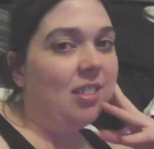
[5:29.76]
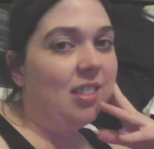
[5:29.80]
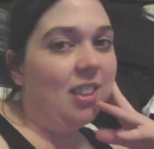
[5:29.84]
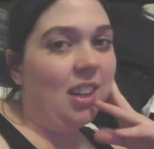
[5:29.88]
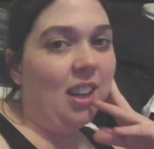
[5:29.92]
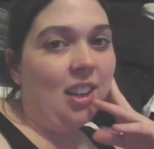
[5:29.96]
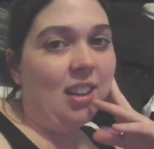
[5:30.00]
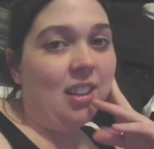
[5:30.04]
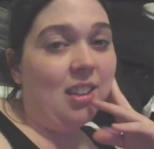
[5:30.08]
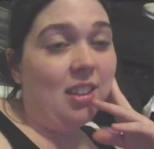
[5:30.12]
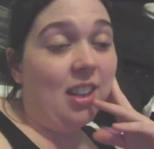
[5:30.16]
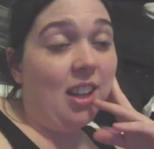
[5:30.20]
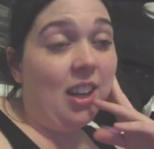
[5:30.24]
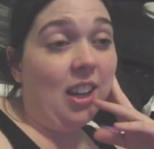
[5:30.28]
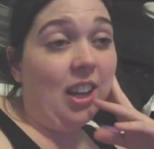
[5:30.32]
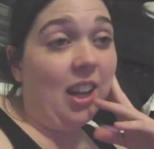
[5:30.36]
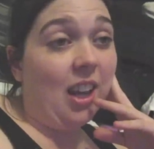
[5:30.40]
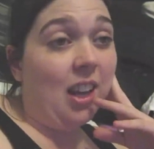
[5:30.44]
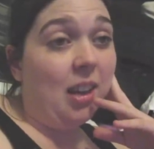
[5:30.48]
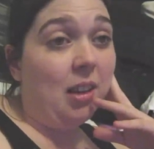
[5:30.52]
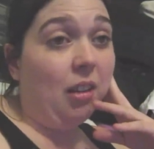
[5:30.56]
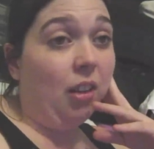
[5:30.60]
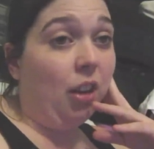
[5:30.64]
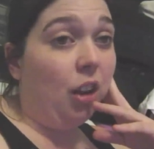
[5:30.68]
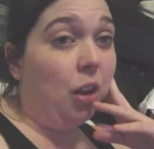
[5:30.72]
Yeah, then
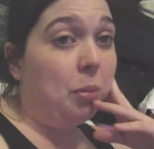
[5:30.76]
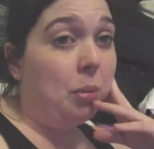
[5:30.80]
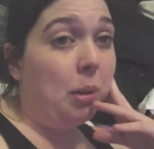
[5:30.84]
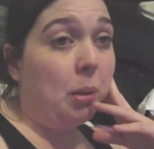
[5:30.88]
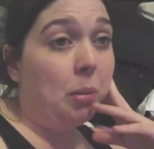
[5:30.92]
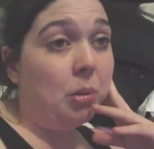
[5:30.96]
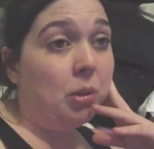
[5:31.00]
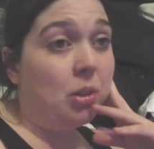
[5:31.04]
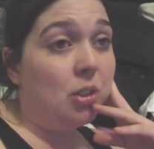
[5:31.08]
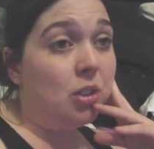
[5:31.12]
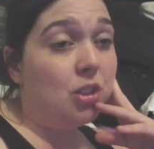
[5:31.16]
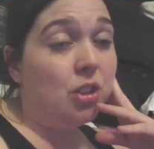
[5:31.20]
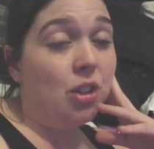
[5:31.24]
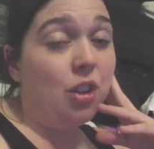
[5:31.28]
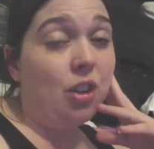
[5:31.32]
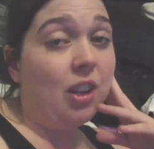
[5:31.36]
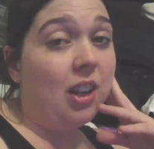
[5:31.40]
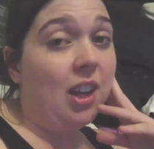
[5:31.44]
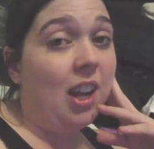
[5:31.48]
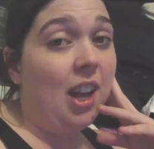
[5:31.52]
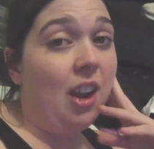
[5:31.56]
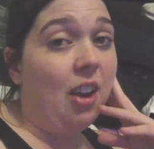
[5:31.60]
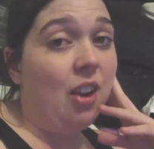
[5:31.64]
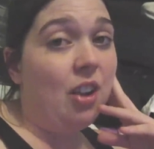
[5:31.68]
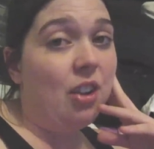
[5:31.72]
again, a lot of people just don't
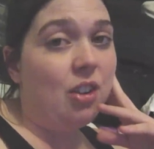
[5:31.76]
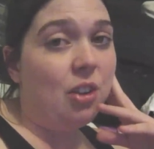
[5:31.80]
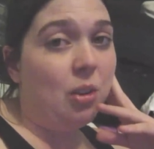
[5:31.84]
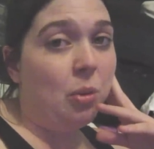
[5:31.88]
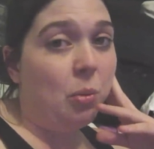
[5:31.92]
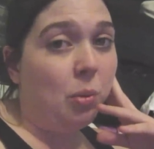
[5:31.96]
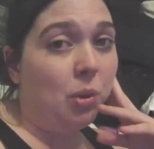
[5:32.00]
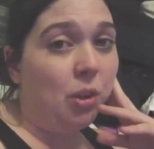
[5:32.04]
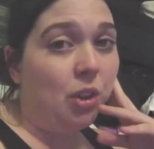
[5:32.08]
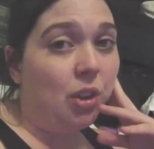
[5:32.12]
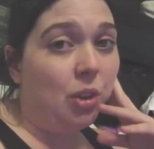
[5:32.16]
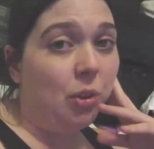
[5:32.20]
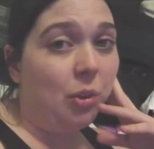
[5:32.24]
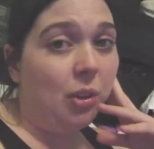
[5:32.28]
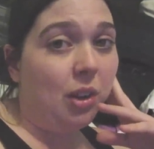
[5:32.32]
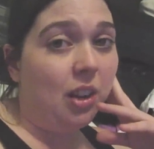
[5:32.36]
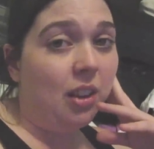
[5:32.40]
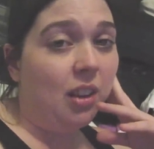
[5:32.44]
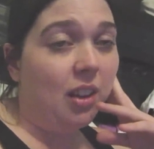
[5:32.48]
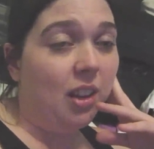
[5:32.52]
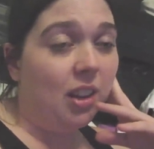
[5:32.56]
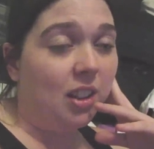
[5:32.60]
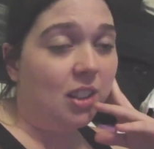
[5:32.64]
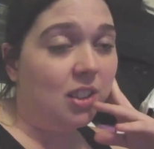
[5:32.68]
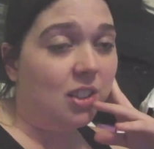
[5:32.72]
care and don't want to do
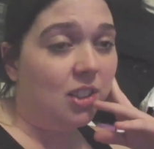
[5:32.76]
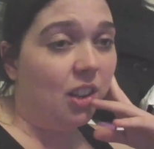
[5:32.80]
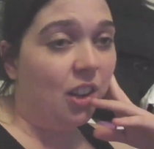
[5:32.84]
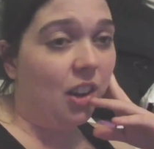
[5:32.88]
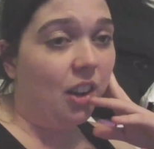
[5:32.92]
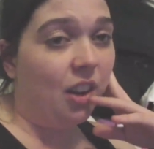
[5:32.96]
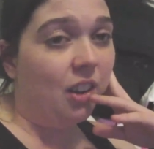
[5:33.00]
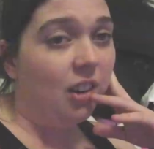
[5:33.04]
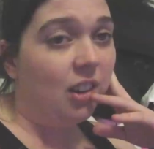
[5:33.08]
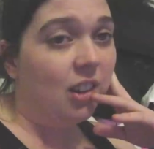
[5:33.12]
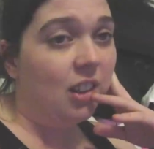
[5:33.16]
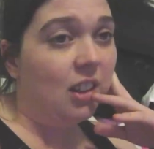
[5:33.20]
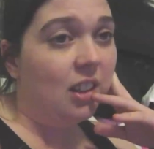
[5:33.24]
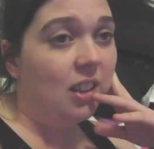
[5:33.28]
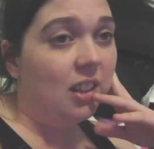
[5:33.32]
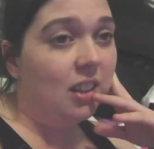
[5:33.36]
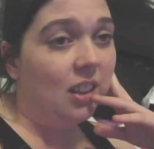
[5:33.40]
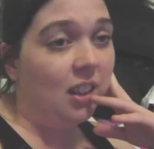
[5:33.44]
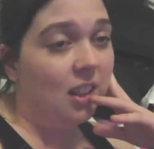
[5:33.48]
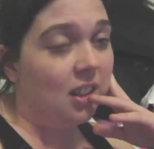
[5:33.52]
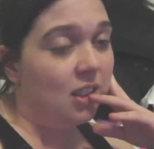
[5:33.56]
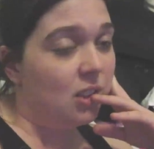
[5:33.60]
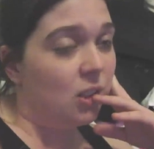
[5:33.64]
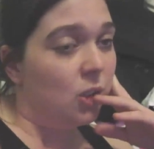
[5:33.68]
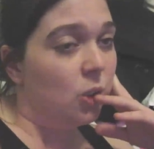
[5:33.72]
anything, so
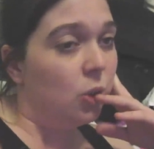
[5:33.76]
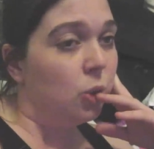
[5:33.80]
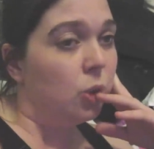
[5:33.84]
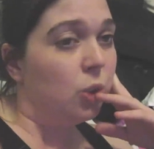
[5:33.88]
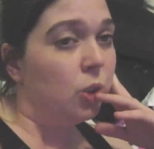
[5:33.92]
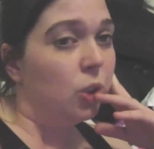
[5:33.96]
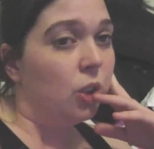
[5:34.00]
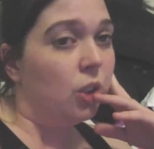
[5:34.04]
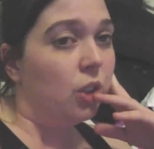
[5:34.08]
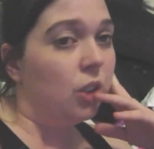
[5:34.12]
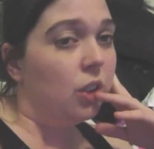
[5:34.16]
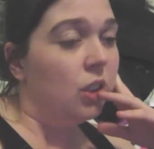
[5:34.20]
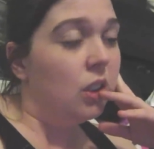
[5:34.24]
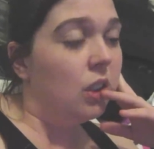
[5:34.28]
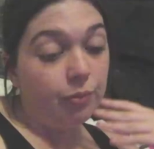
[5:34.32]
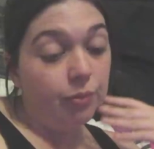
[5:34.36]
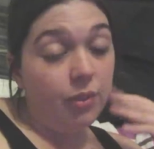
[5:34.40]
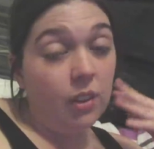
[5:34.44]
that's cool too.